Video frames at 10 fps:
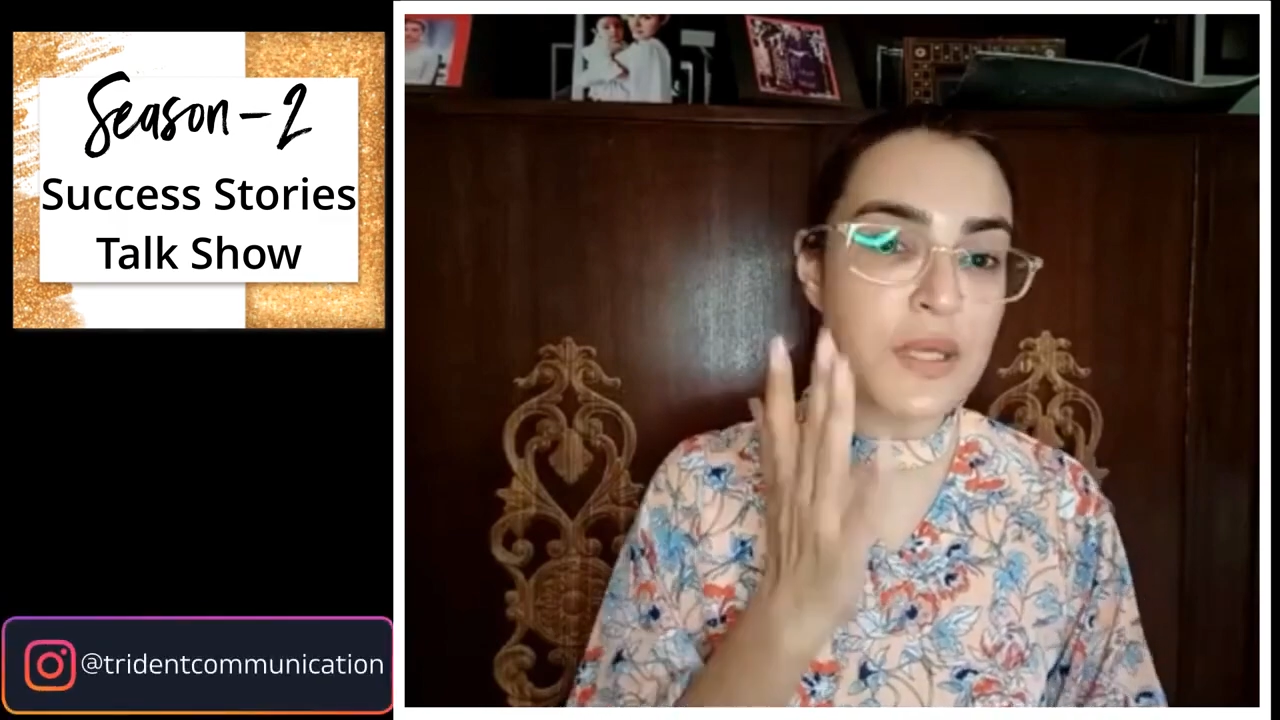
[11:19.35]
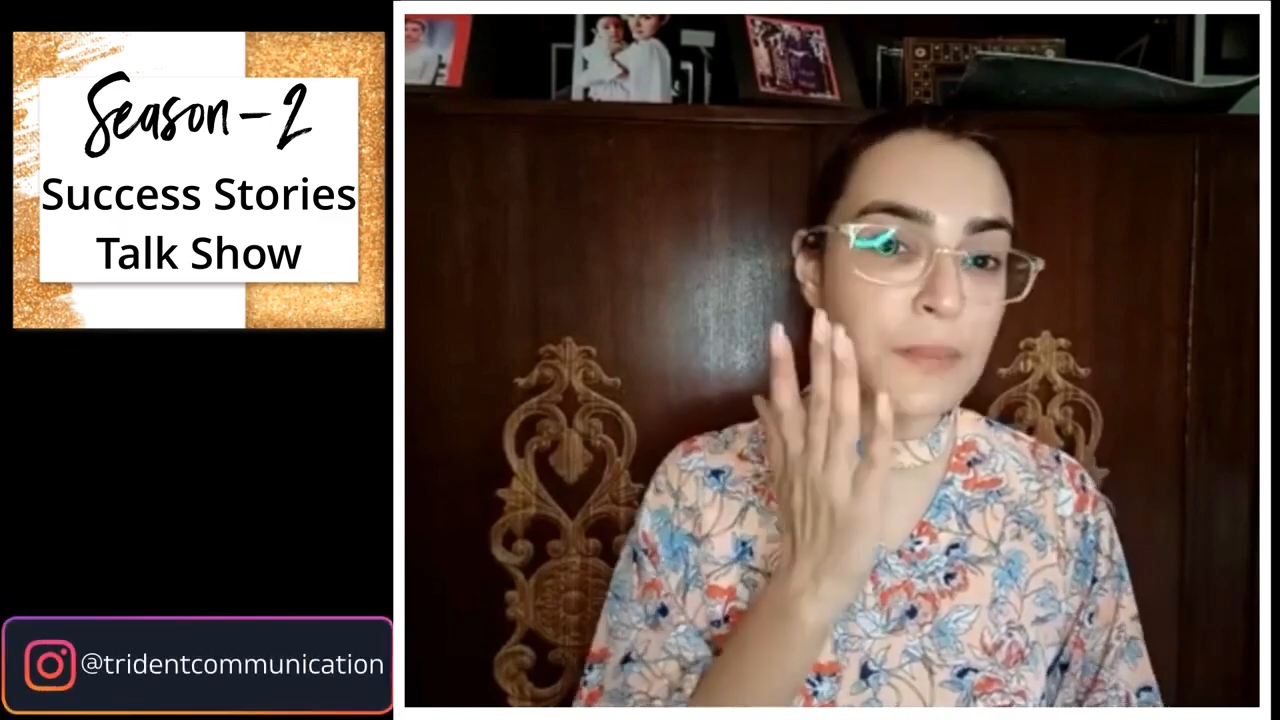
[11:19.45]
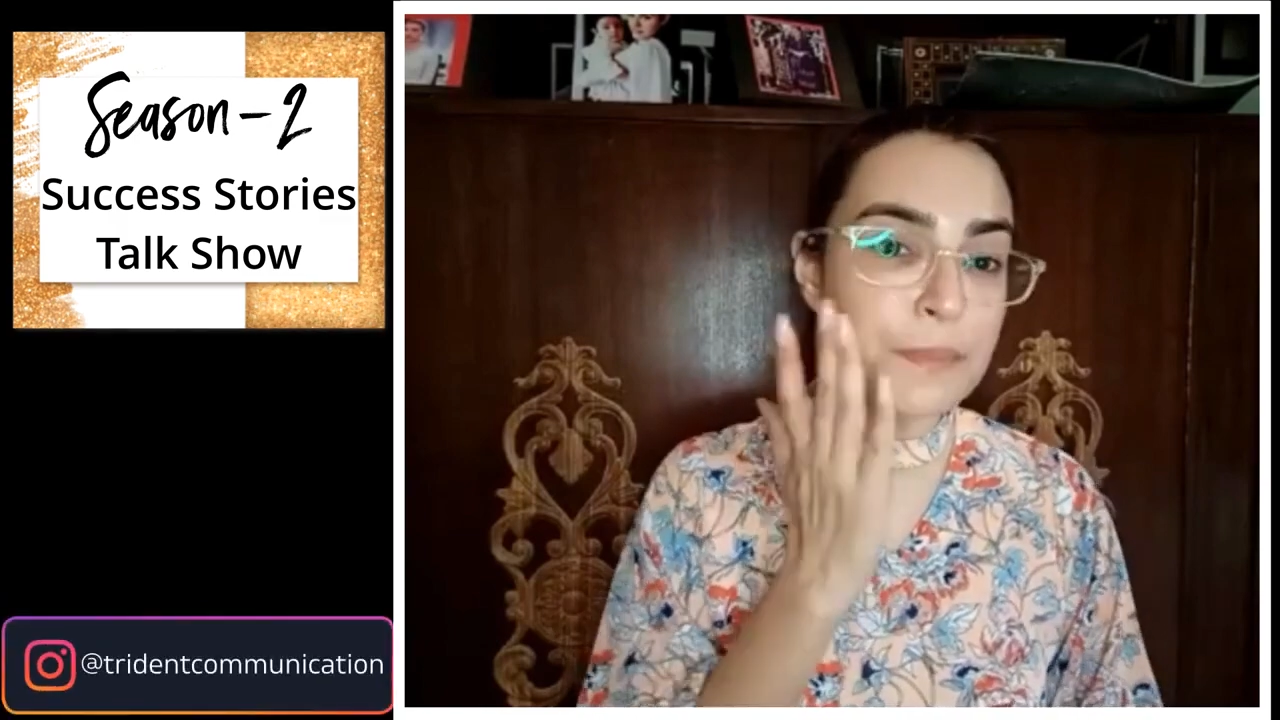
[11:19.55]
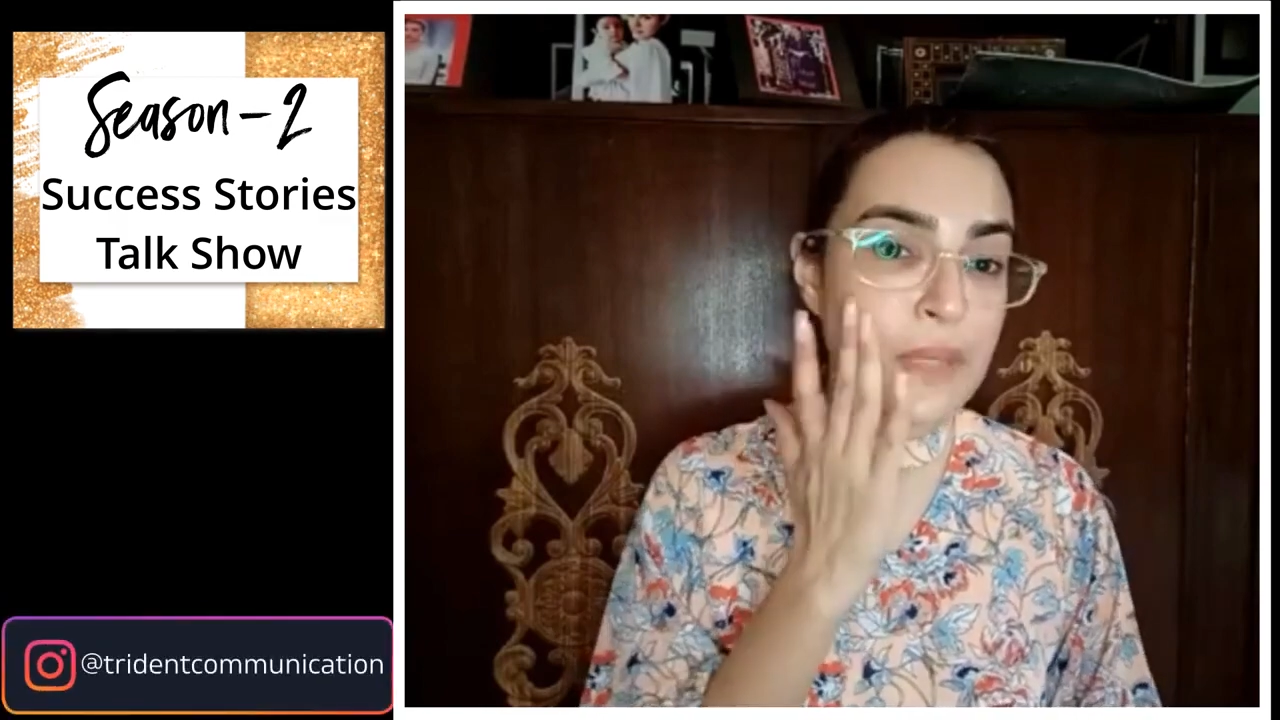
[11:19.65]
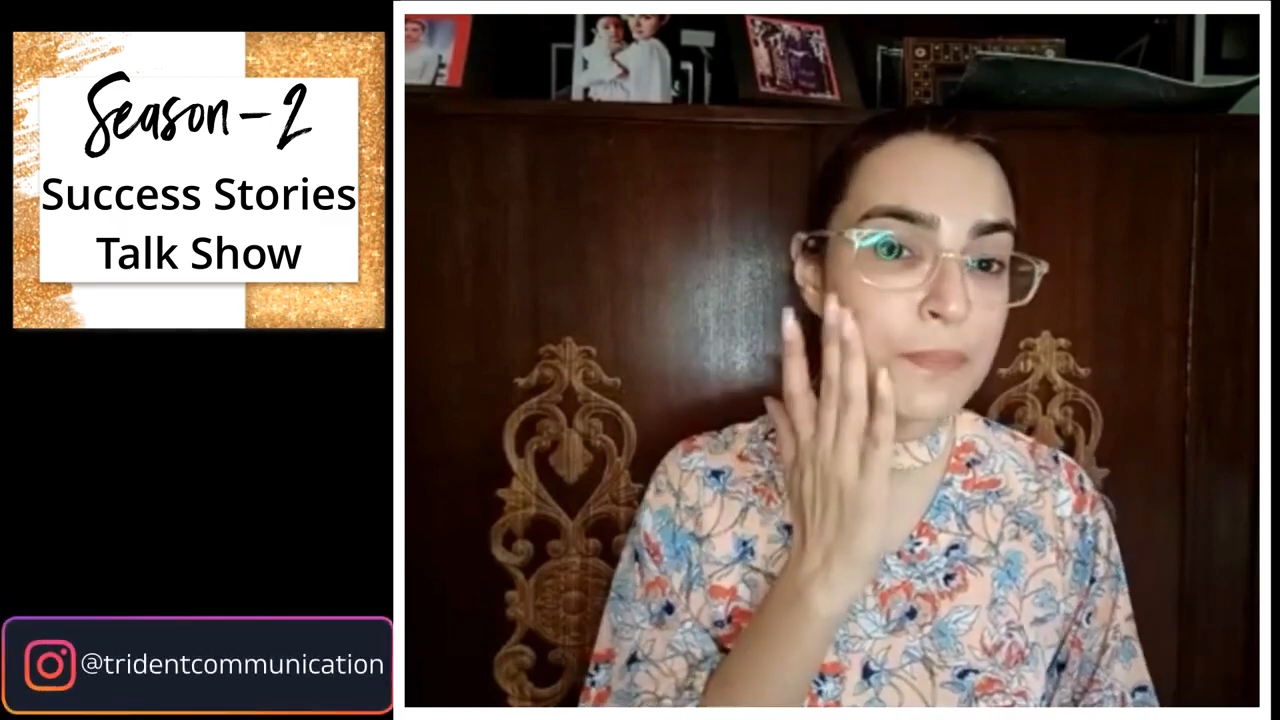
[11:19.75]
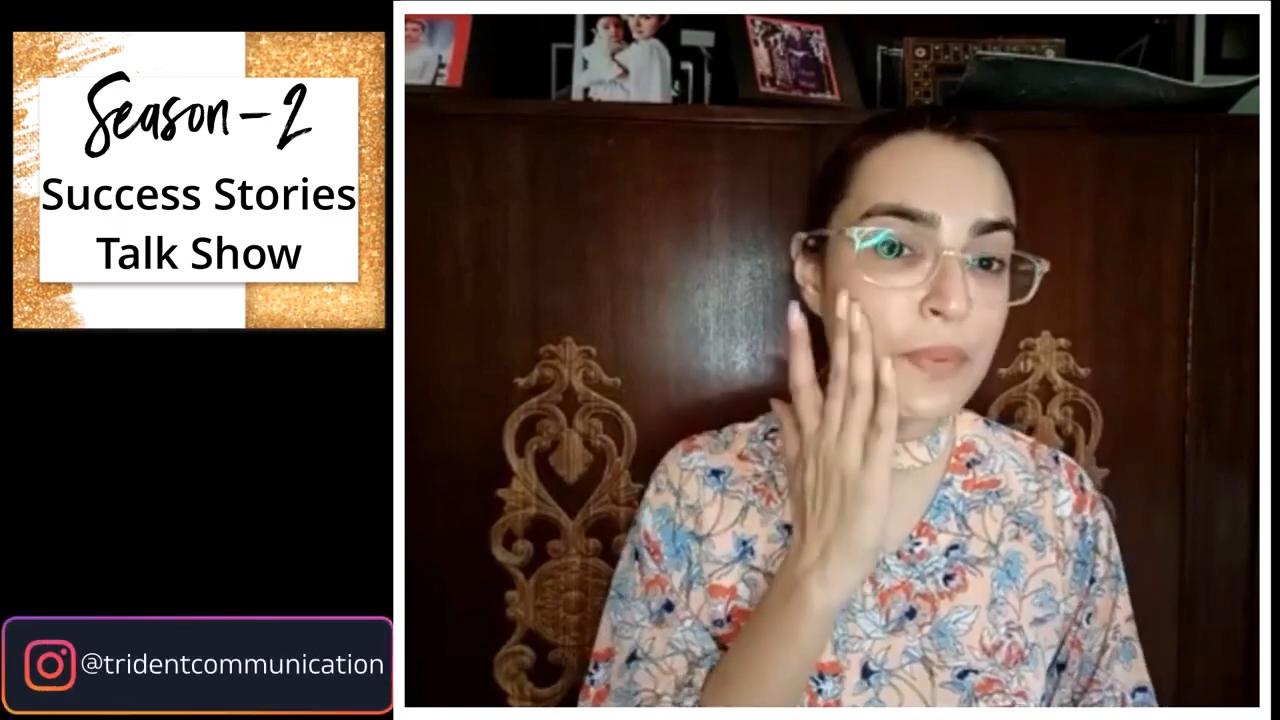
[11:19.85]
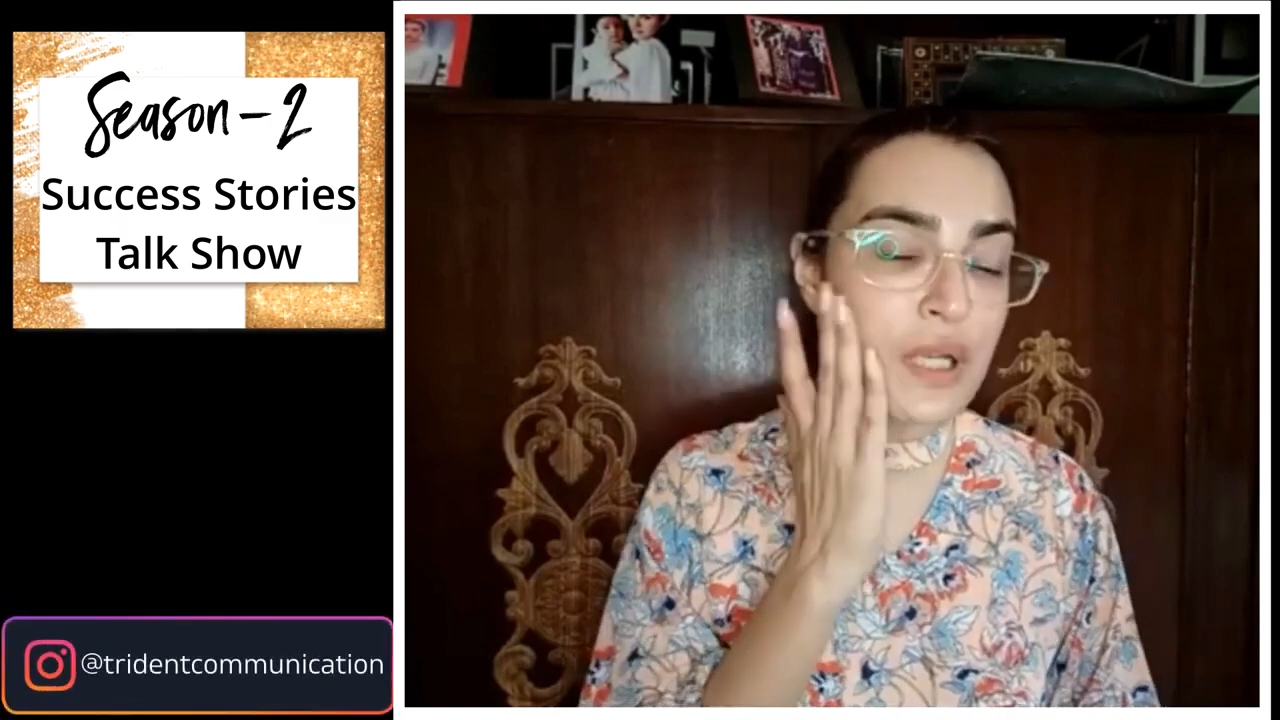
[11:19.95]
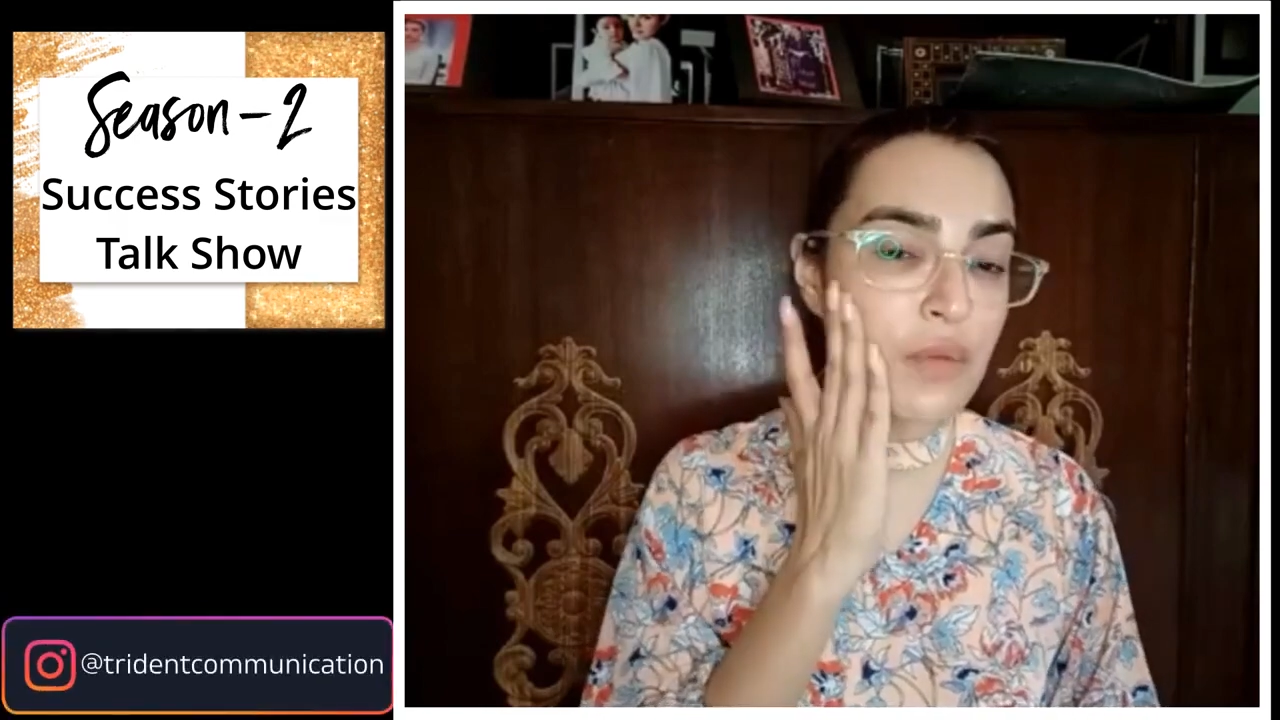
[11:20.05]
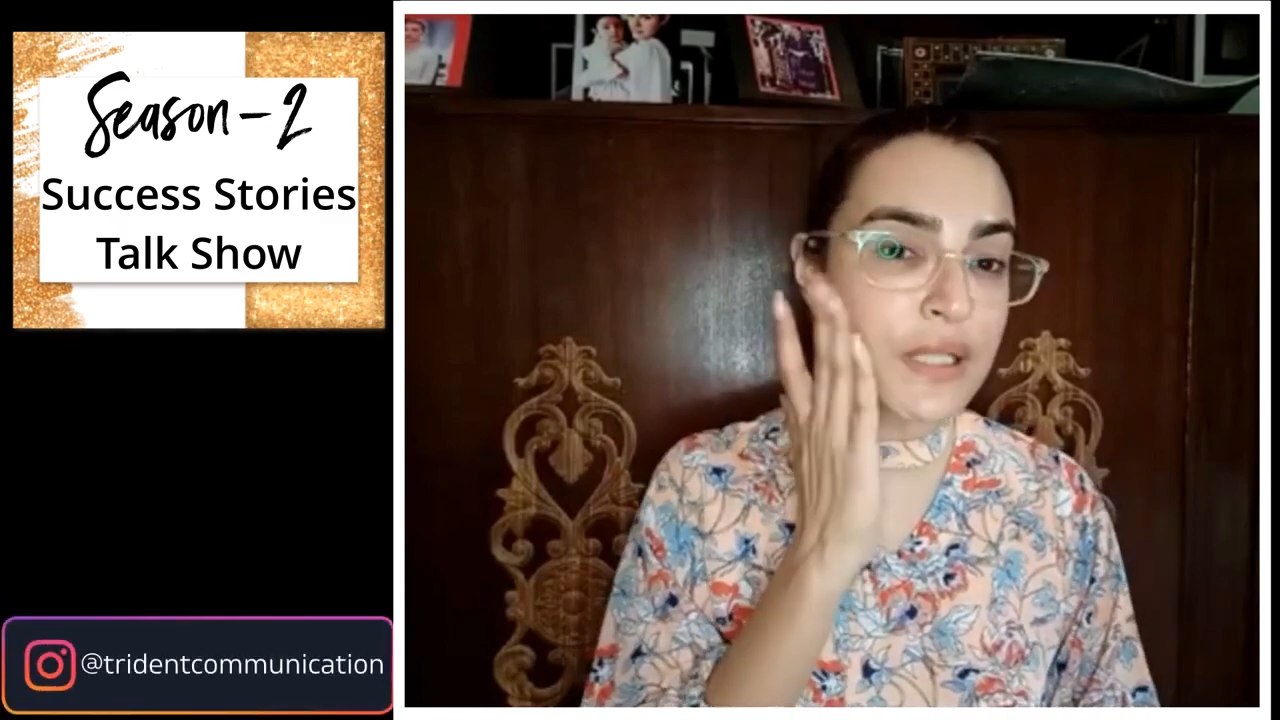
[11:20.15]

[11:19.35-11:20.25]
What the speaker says: where the people,